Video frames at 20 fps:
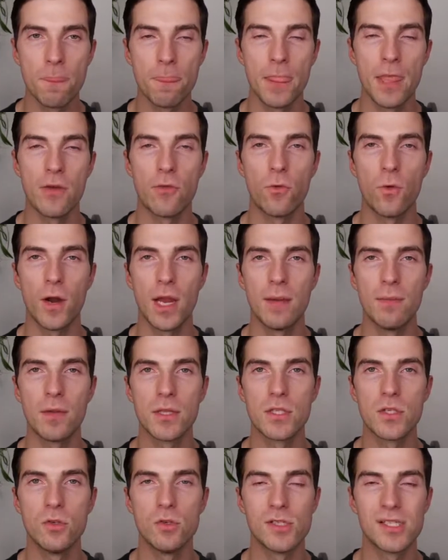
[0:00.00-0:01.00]
If we're able
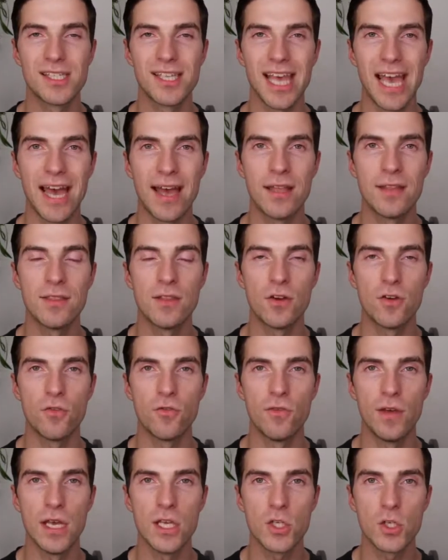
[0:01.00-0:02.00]
to scan their
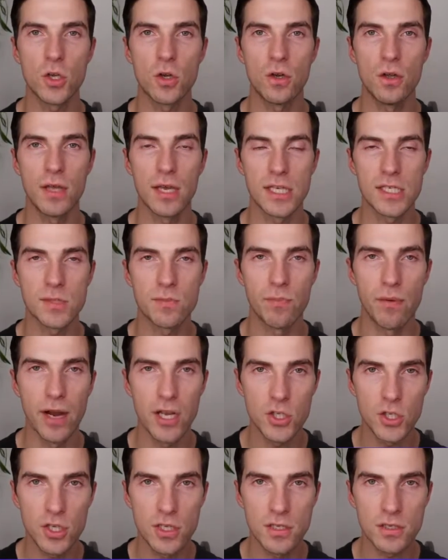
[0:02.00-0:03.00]
facial
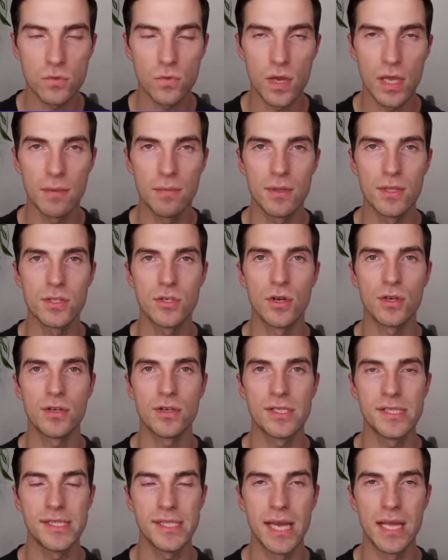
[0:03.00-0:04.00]
expressions, we're able to
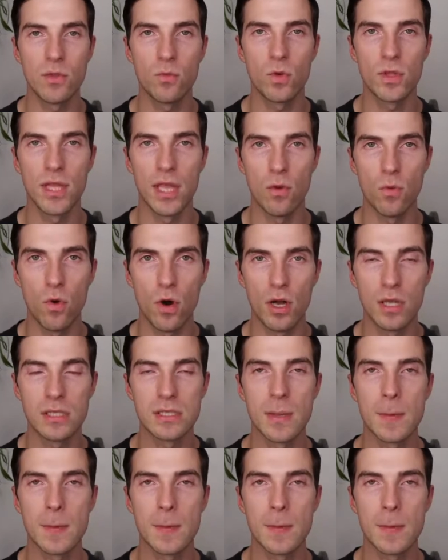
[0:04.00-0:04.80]
understand what they want.